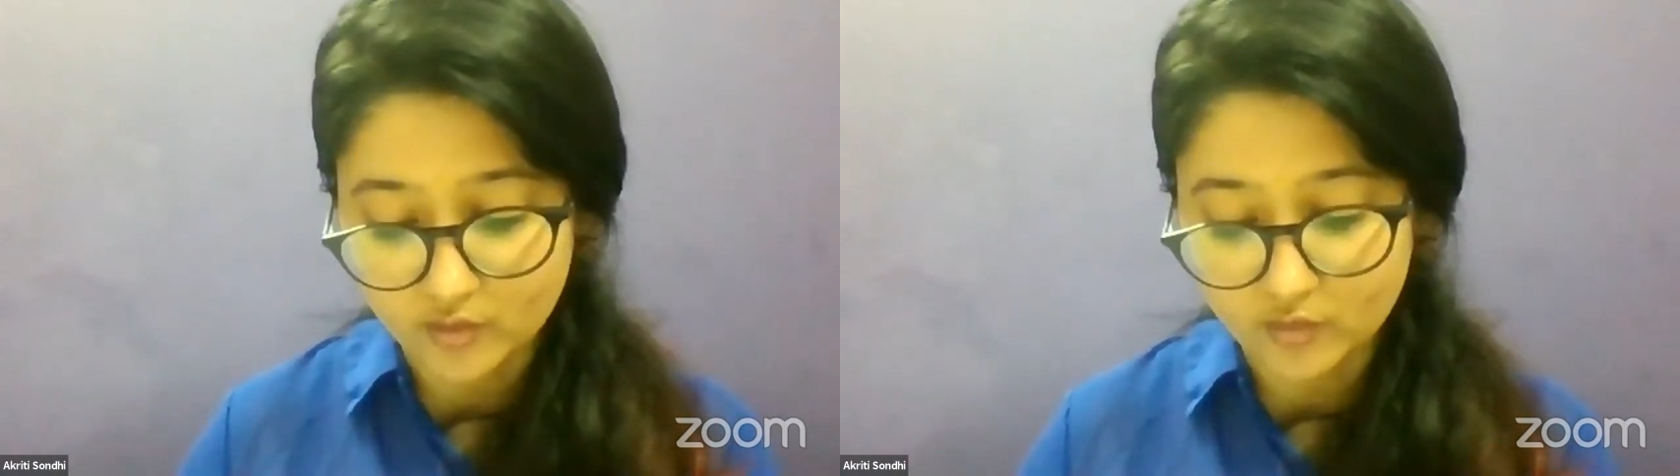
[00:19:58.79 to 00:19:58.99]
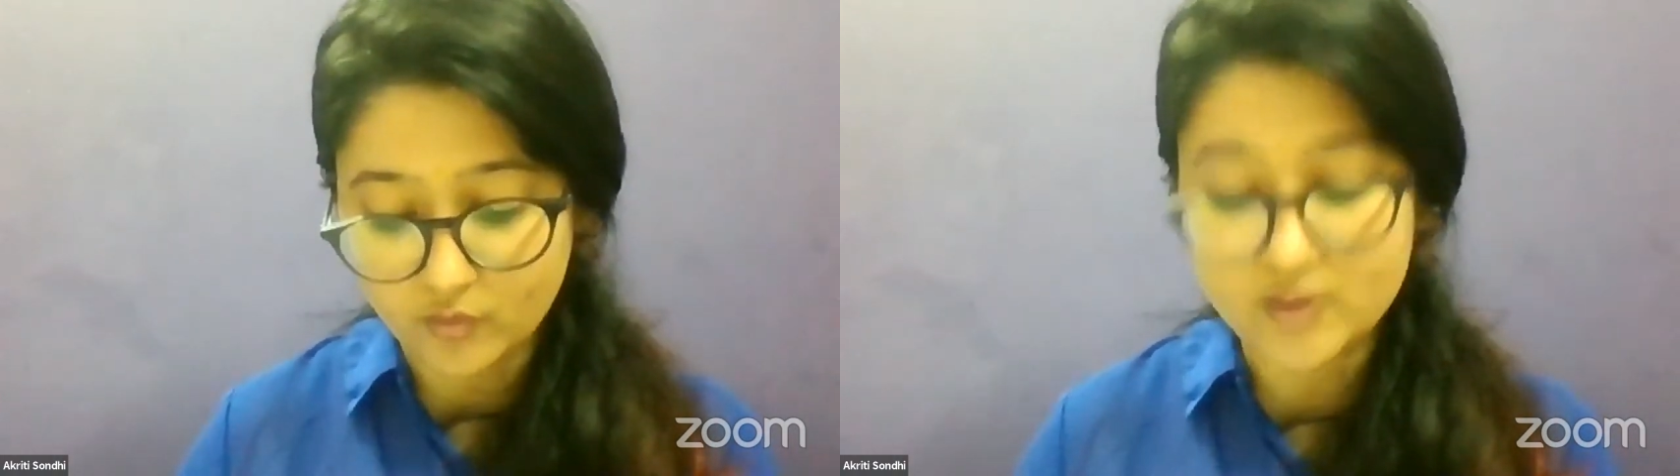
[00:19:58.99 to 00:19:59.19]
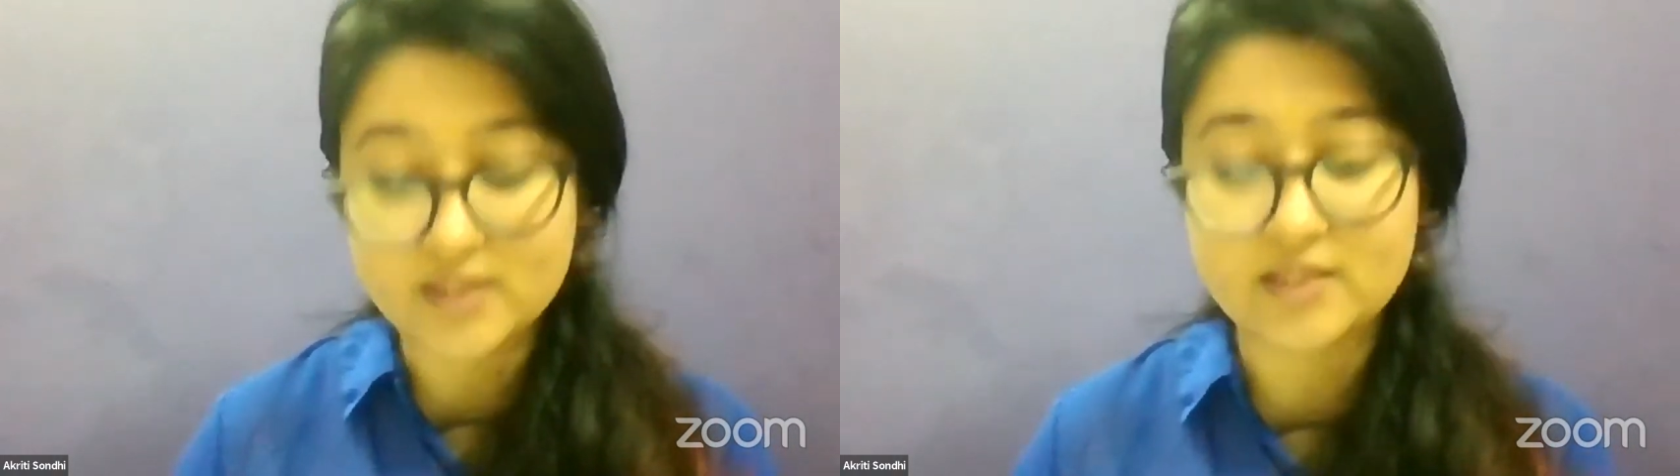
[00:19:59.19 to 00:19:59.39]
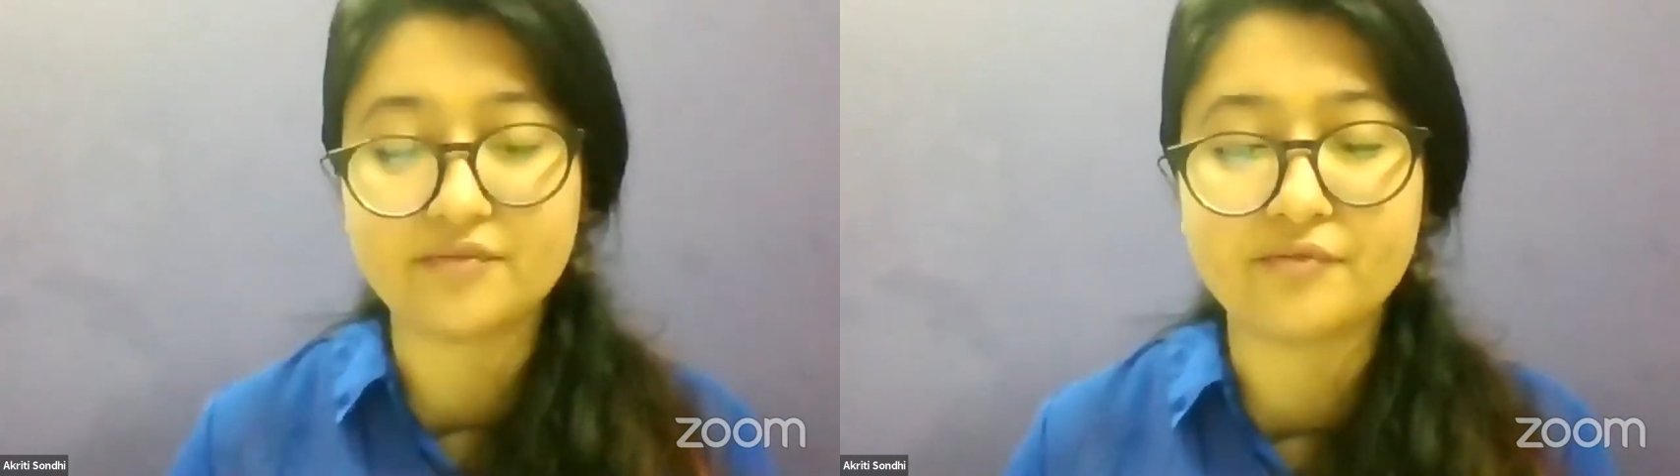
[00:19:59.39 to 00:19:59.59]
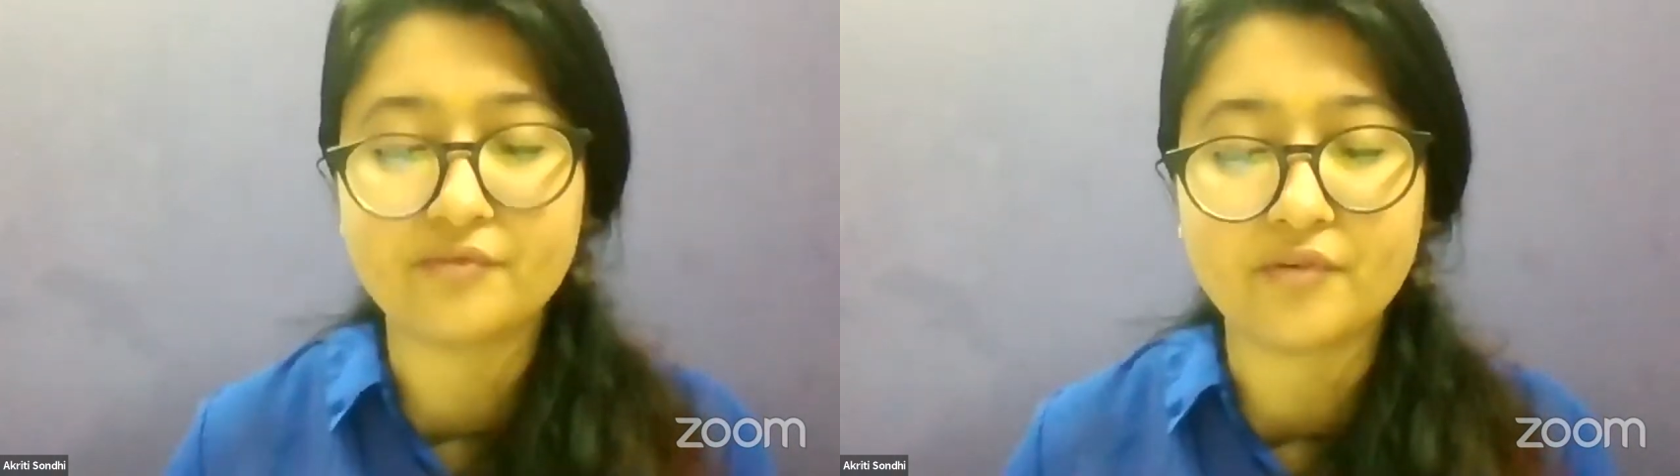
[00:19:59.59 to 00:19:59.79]
who is the
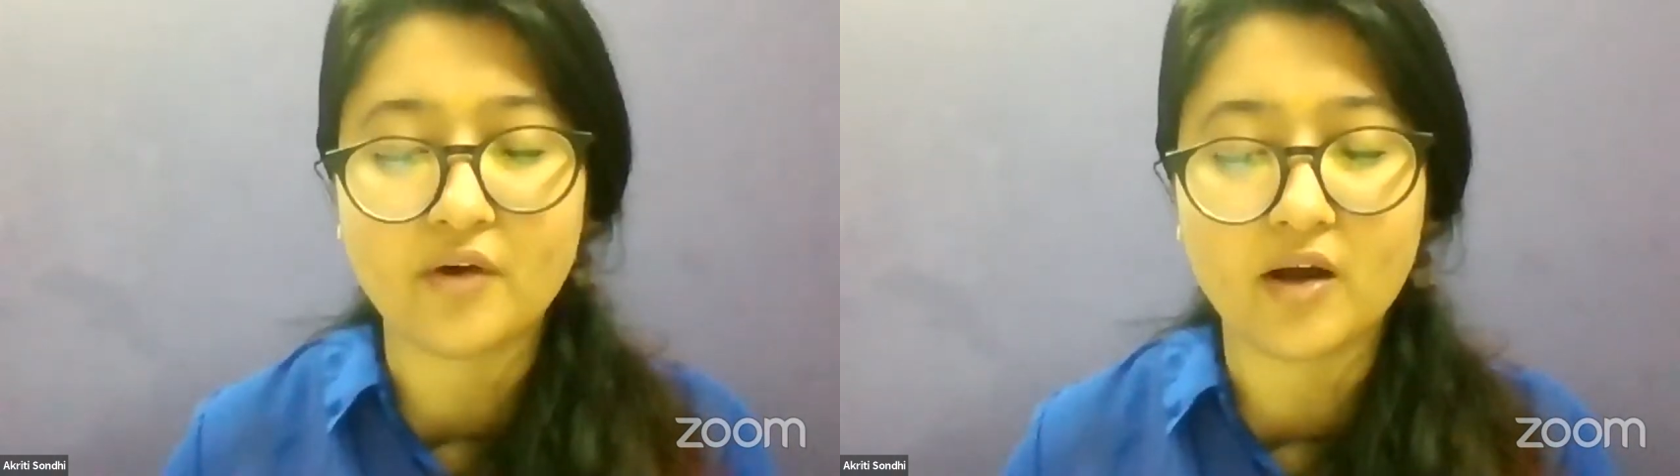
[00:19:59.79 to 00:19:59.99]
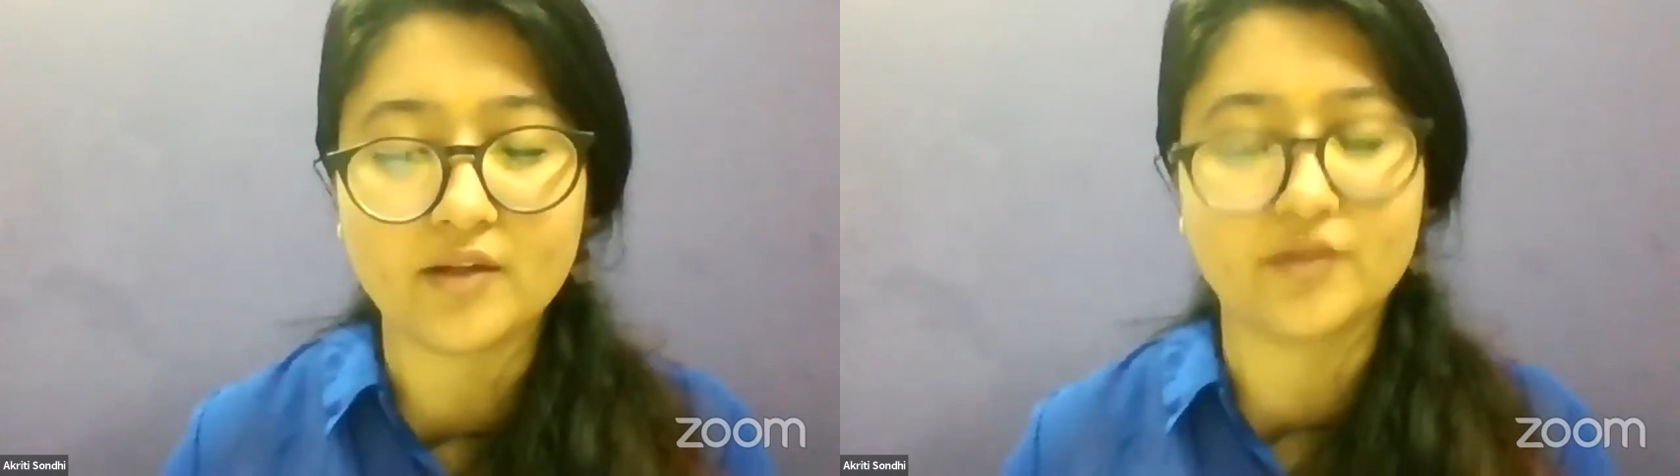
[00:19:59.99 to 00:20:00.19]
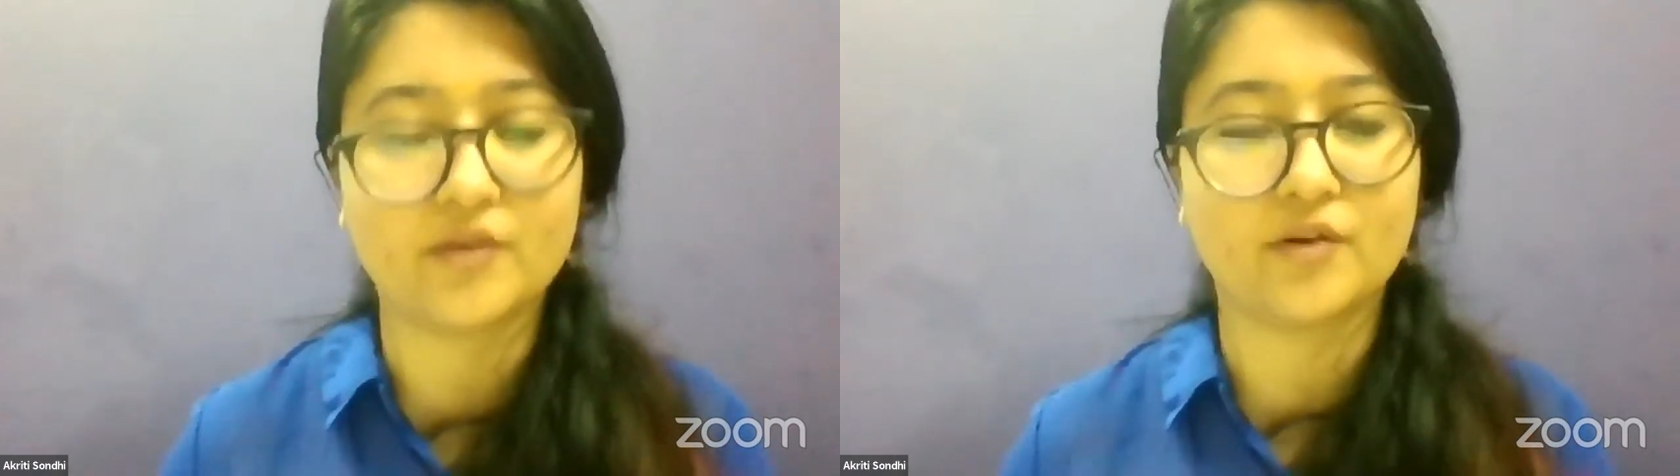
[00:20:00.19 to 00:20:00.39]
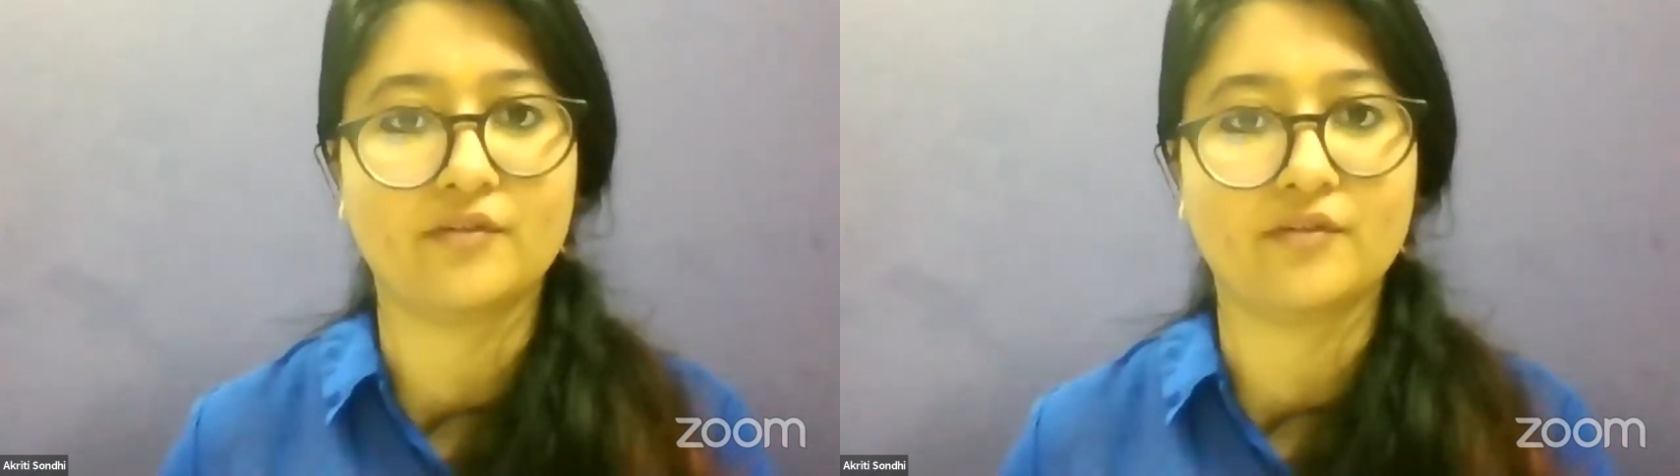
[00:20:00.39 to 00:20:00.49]
Father of